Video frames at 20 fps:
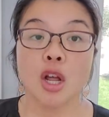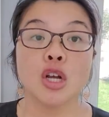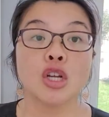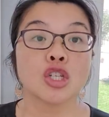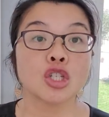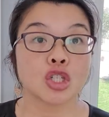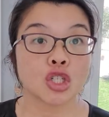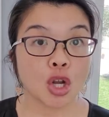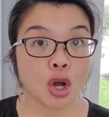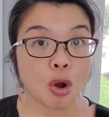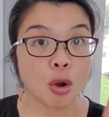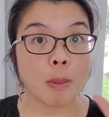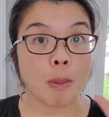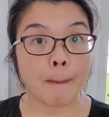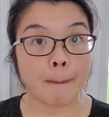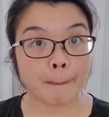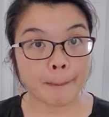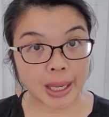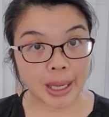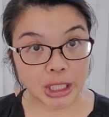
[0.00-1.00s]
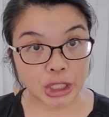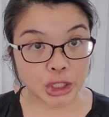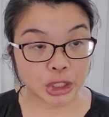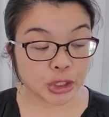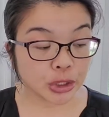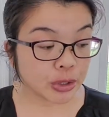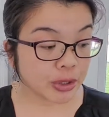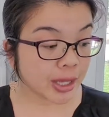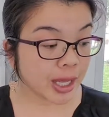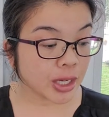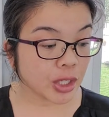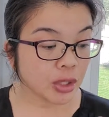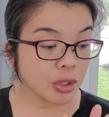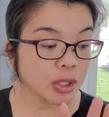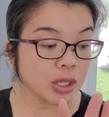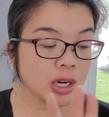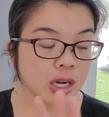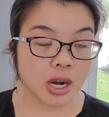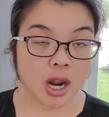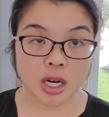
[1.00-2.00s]
So make sure you do that.
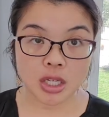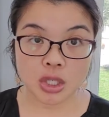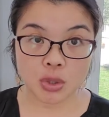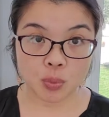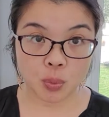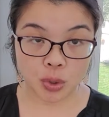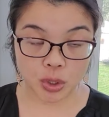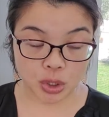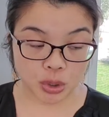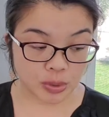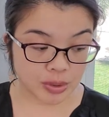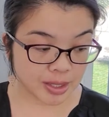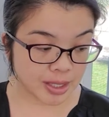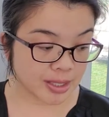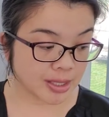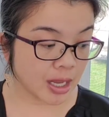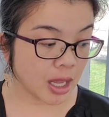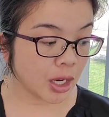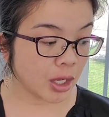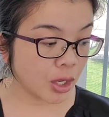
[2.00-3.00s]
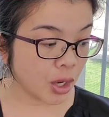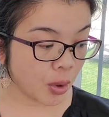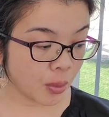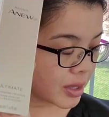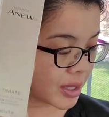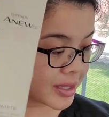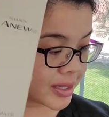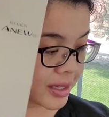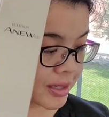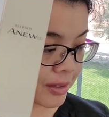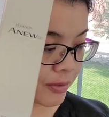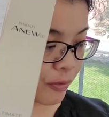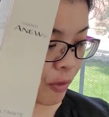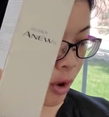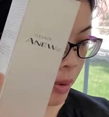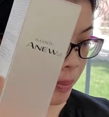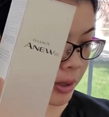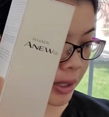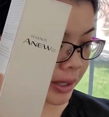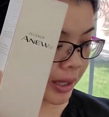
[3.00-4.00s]
You not to use this alone. This is
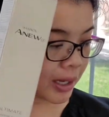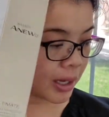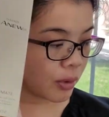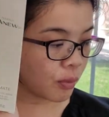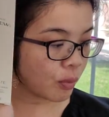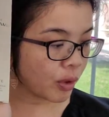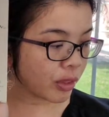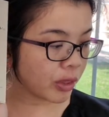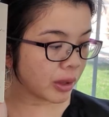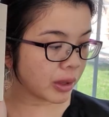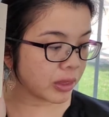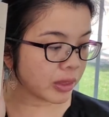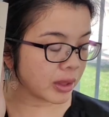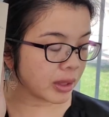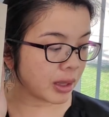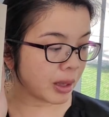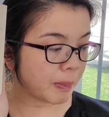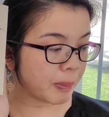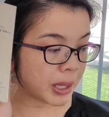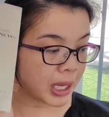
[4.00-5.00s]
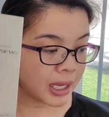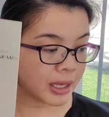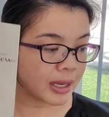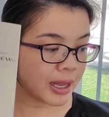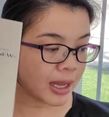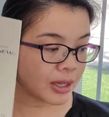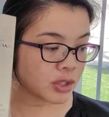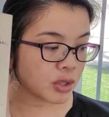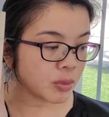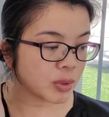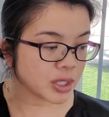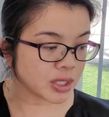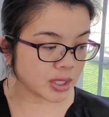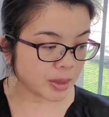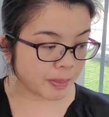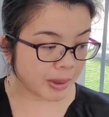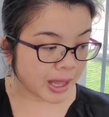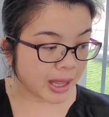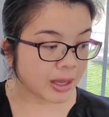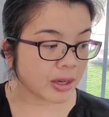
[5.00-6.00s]
formulated with the peony extract, which is
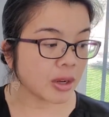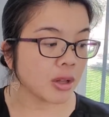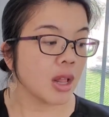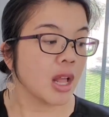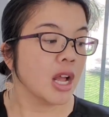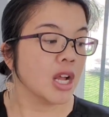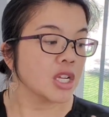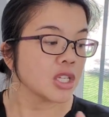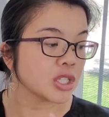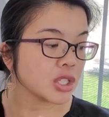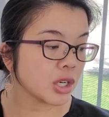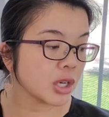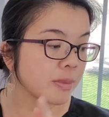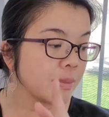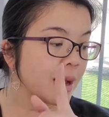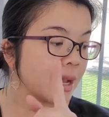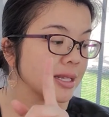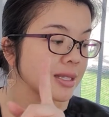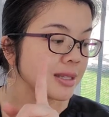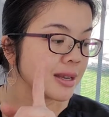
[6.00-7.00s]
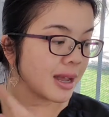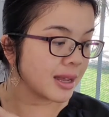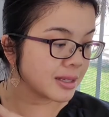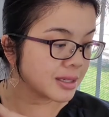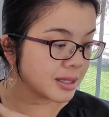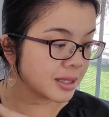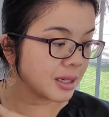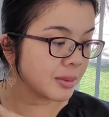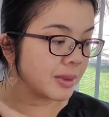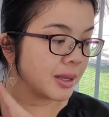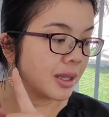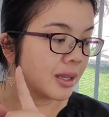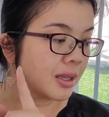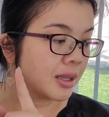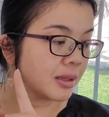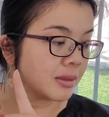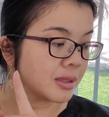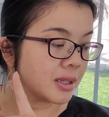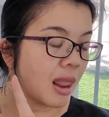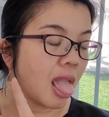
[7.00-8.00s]
the paeonol, ceramides,
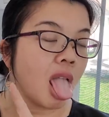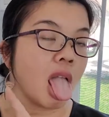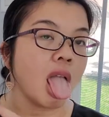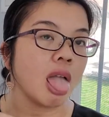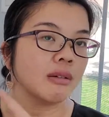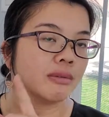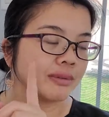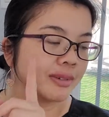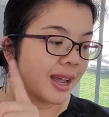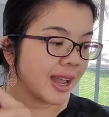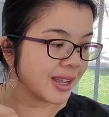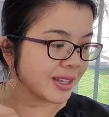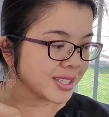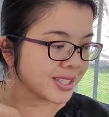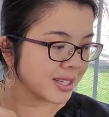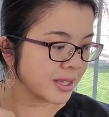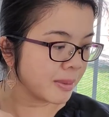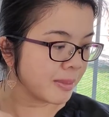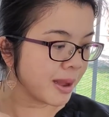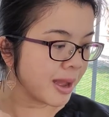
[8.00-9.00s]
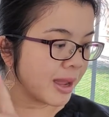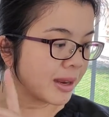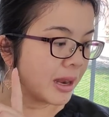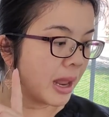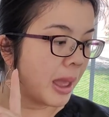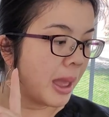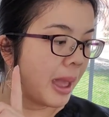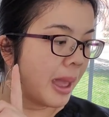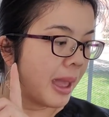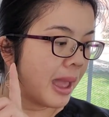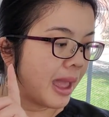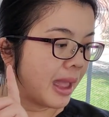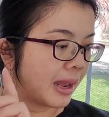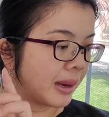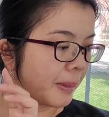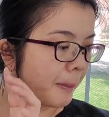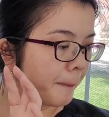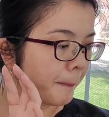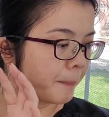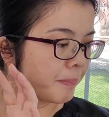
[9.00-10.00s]
niacinamide, bleh, niacinamide, and